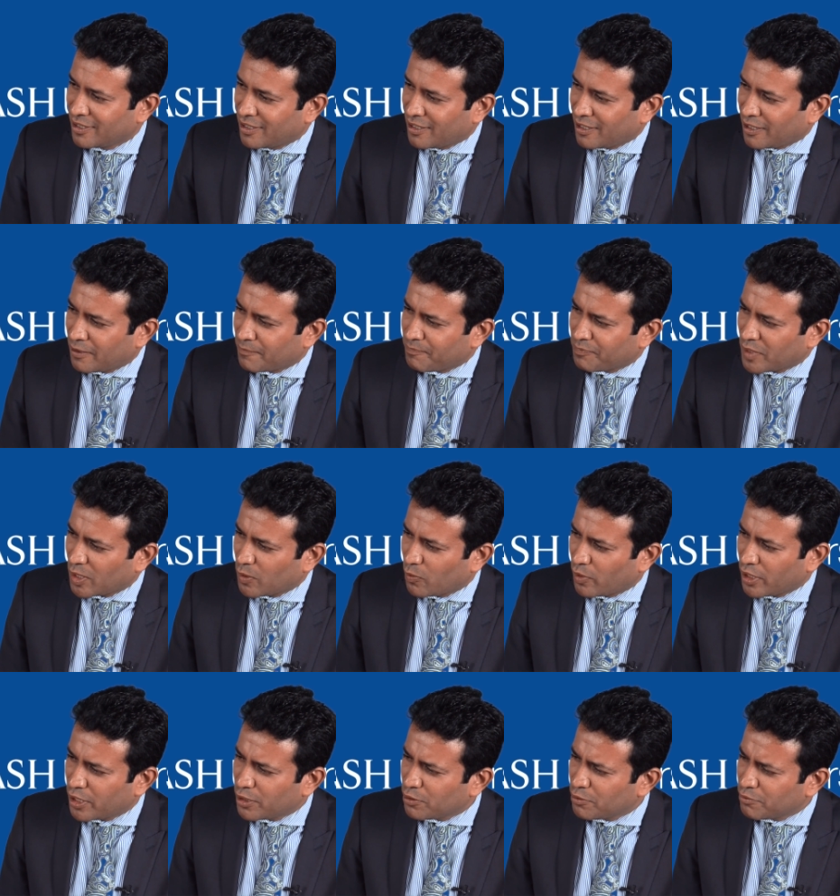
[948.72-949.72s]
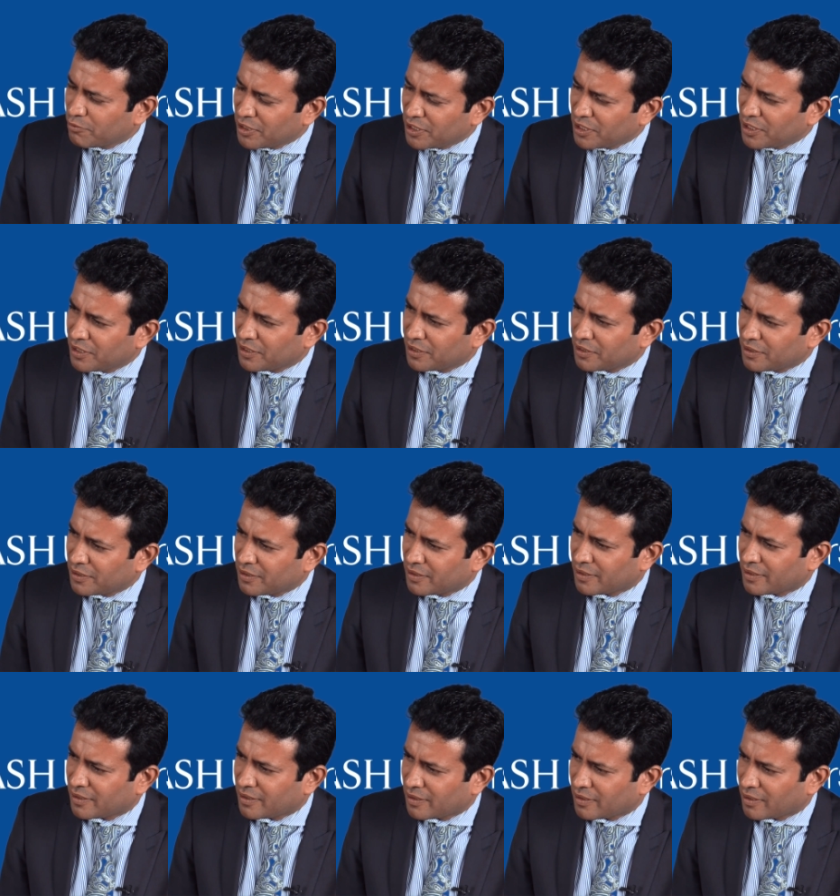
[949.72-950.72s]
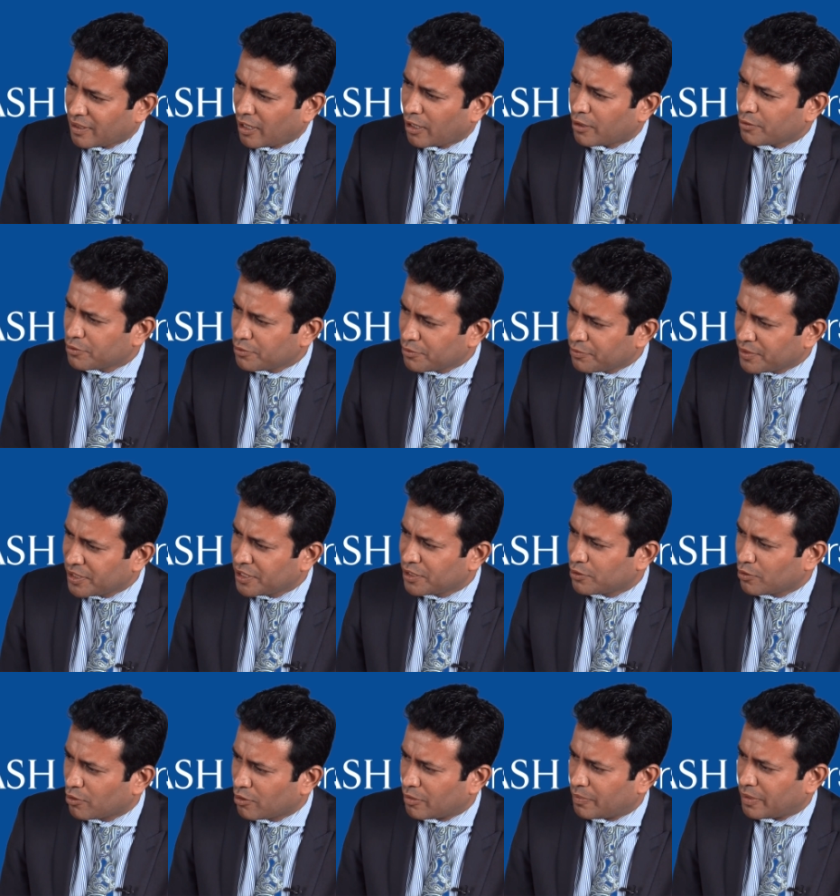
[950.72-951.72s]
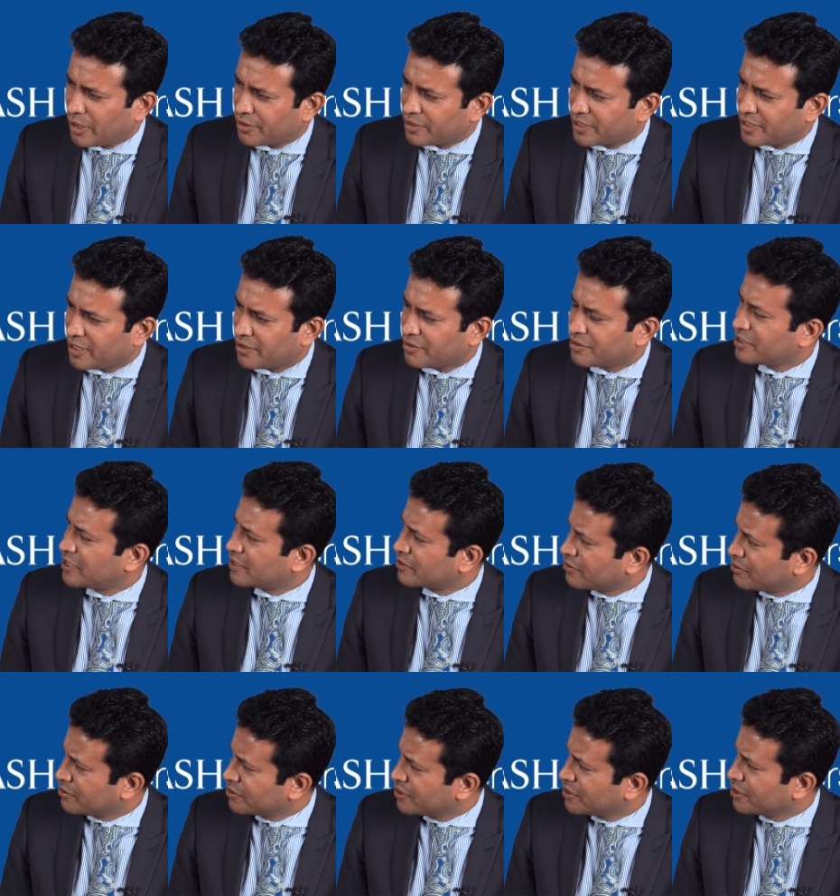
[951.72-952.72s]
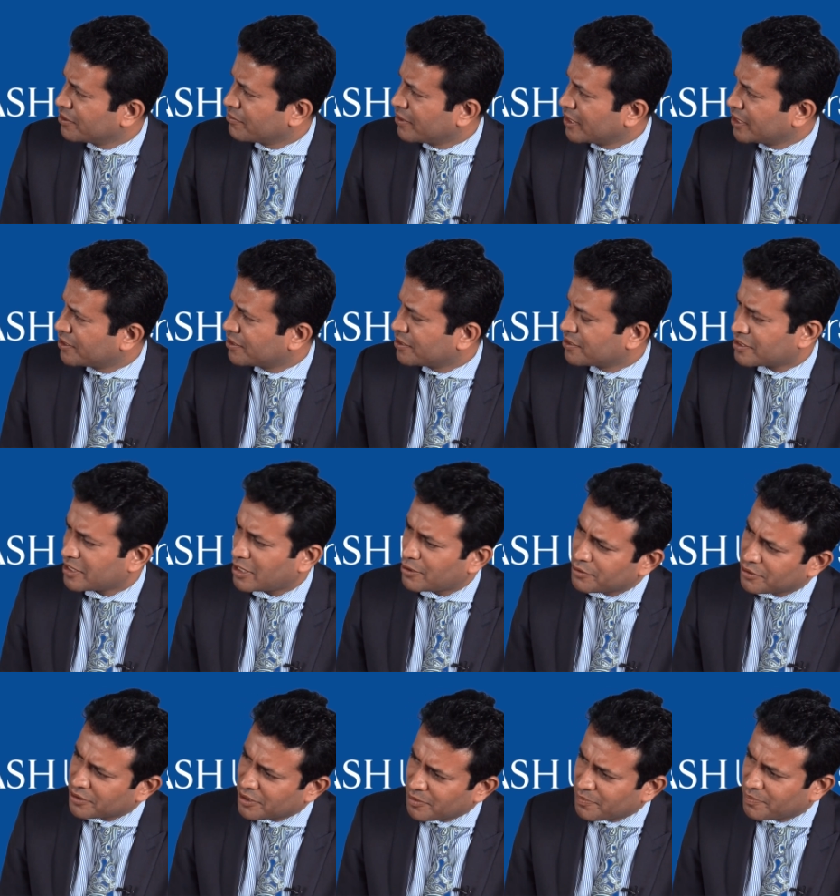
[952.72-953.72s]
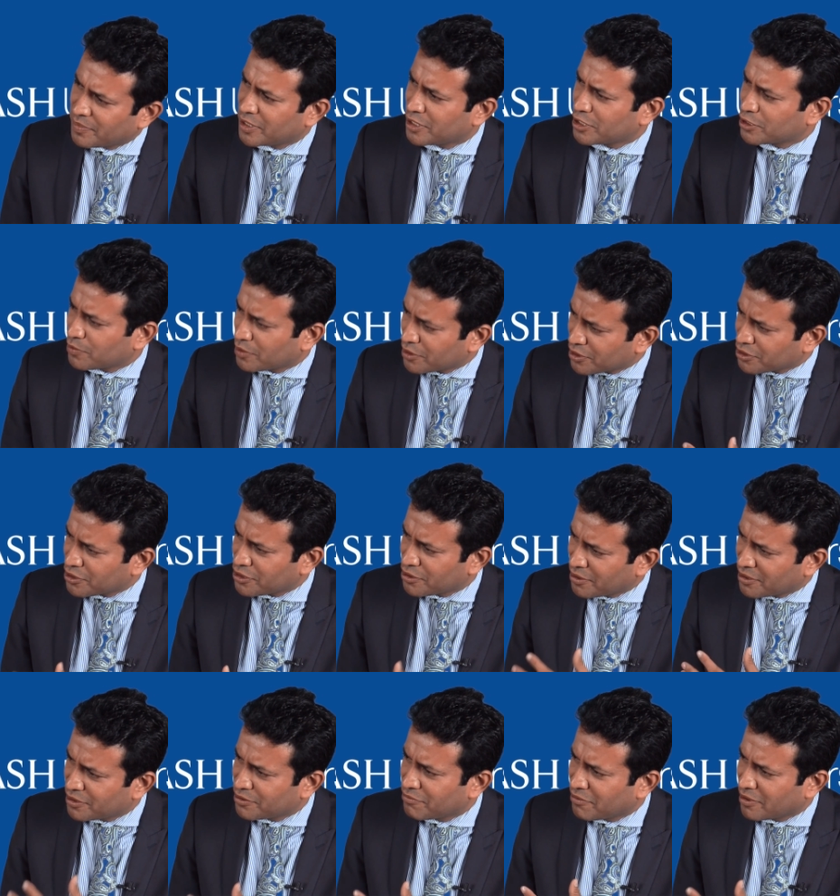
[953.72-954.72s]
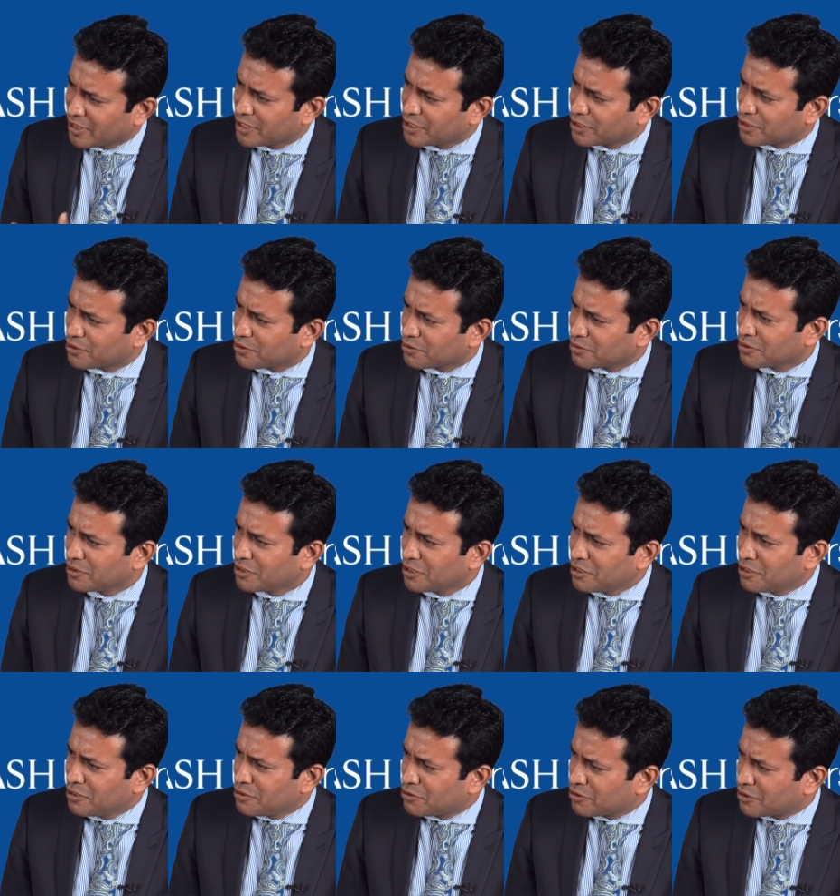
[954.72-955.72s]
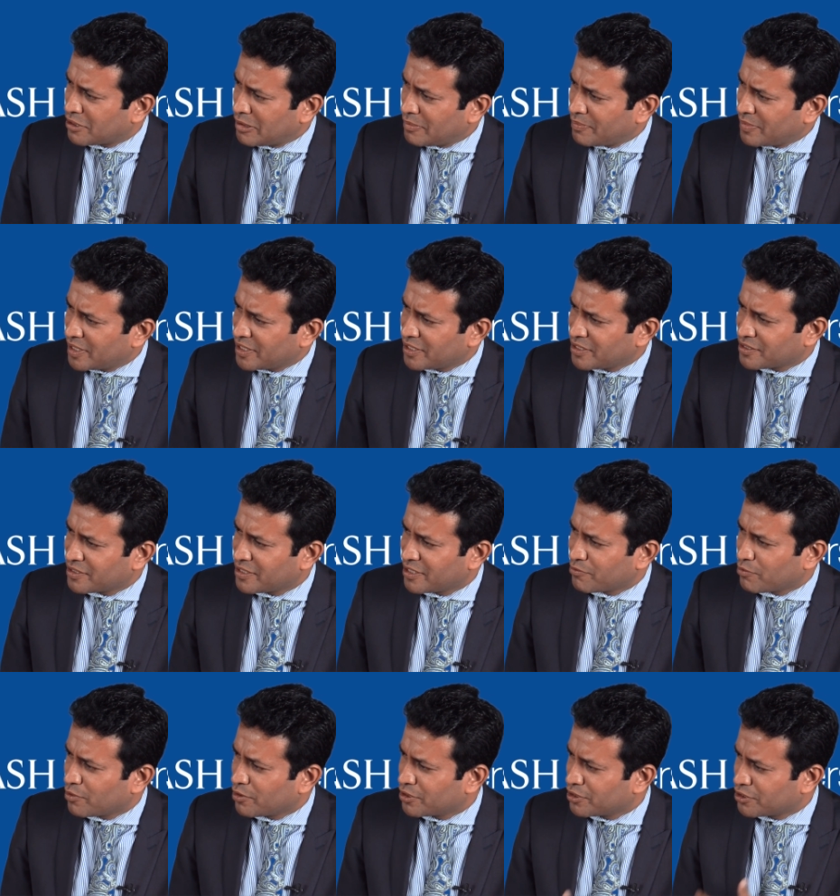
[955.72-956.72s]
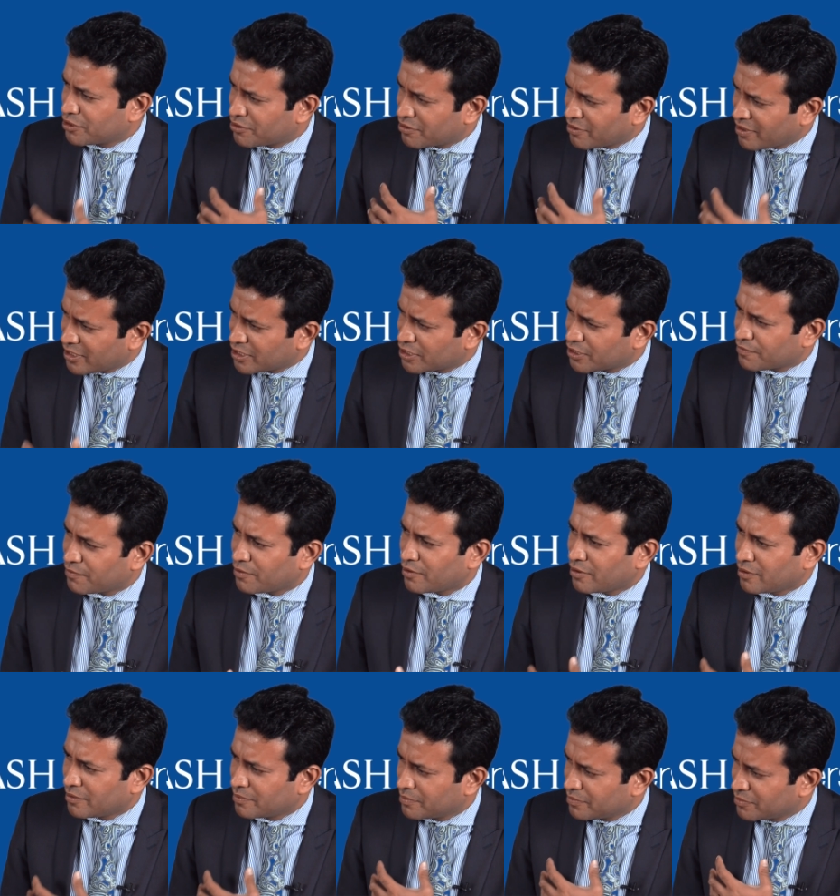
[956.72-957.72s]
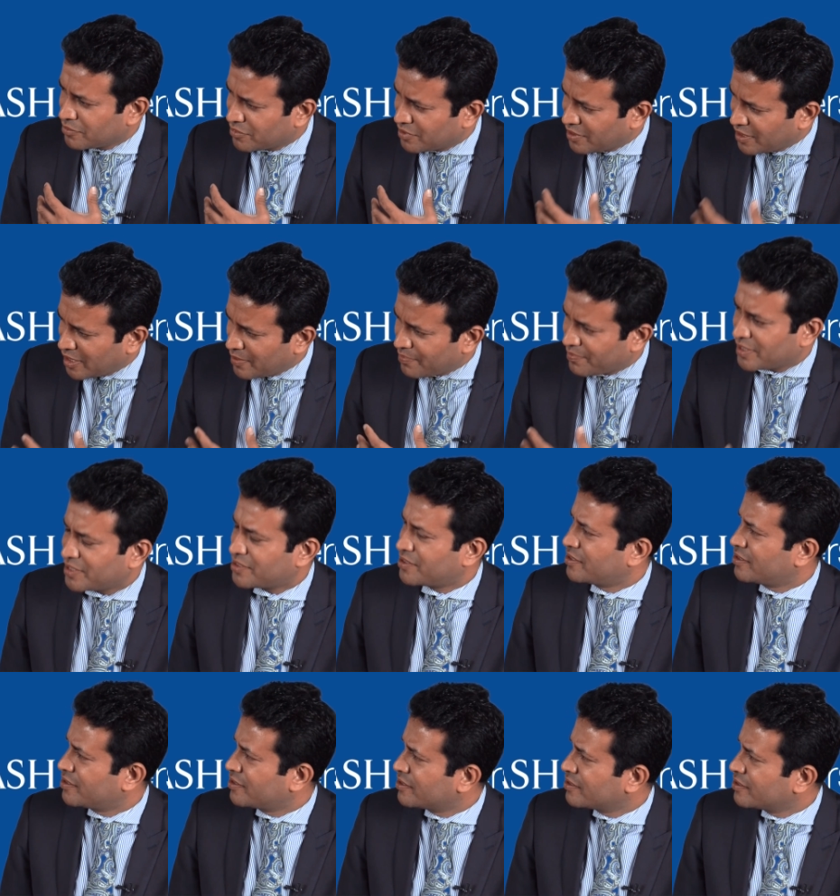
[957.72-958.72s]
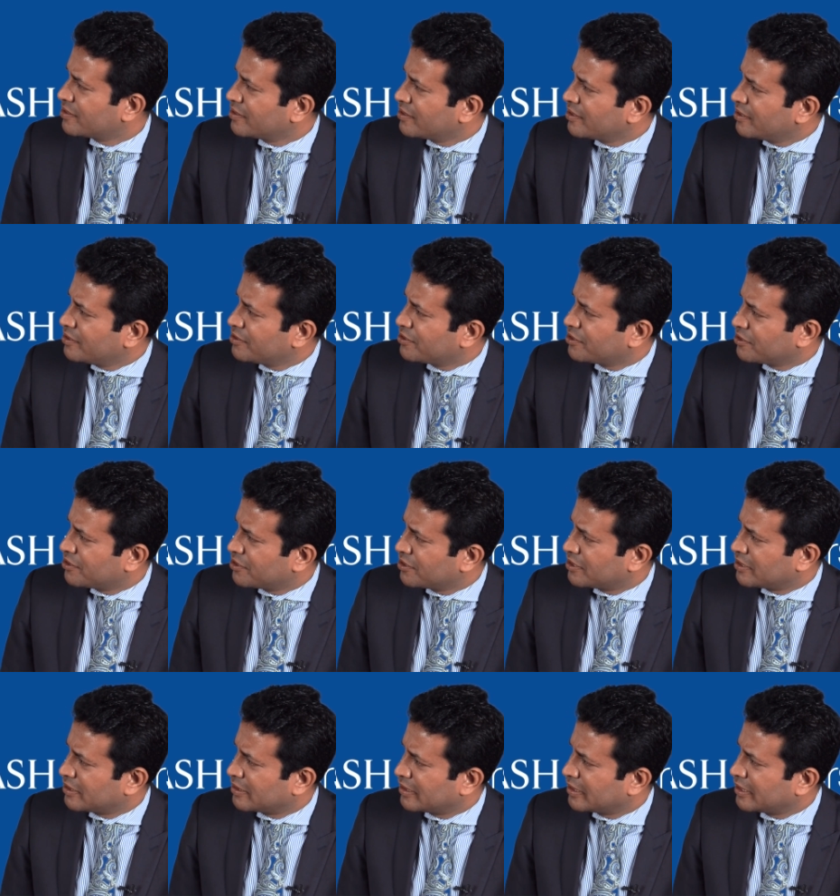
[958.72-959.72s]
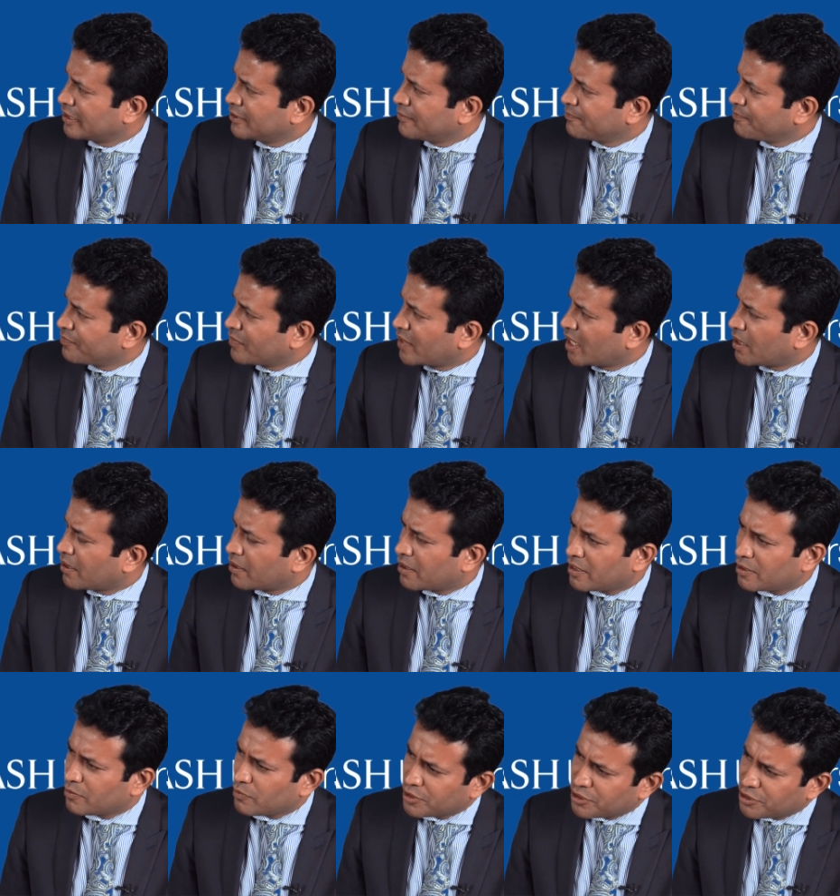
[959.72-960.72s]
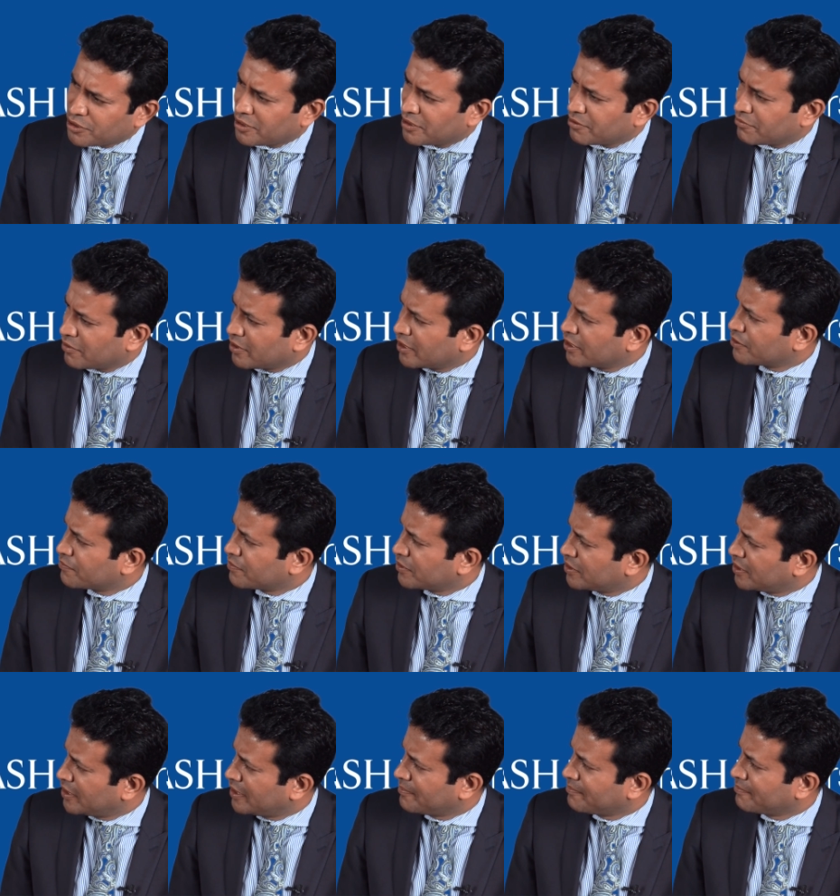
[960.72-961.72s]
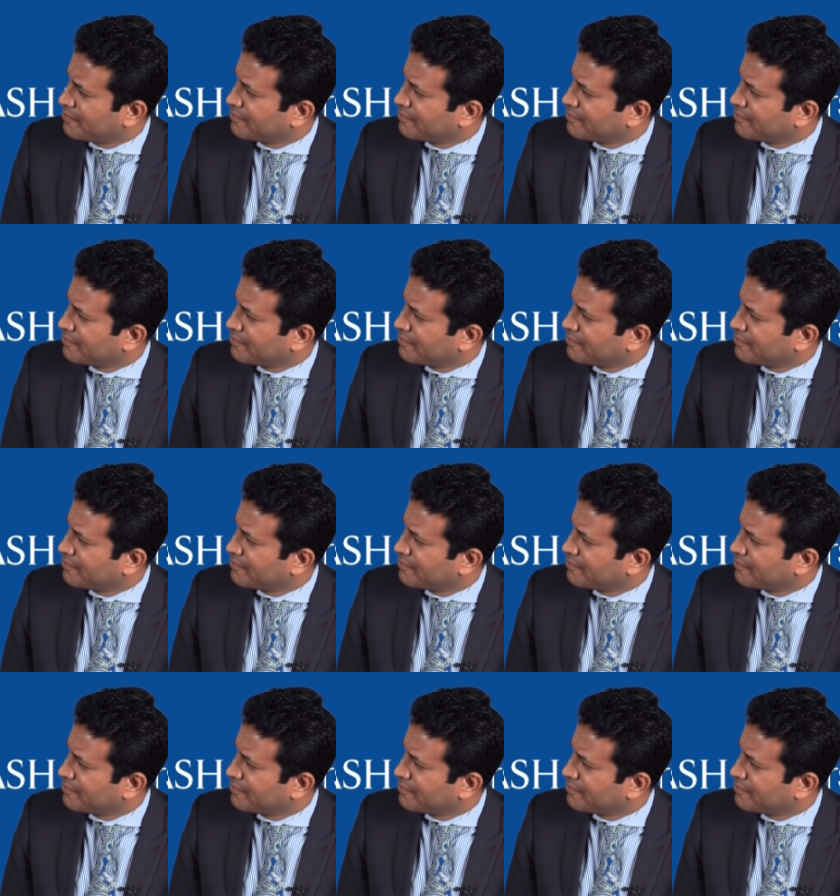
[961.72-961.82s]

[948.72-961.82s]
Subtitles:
How do we go about in our technology innovations? How do companies, what is your advice to companies that want to transform their business digitally? And what's your advice for them?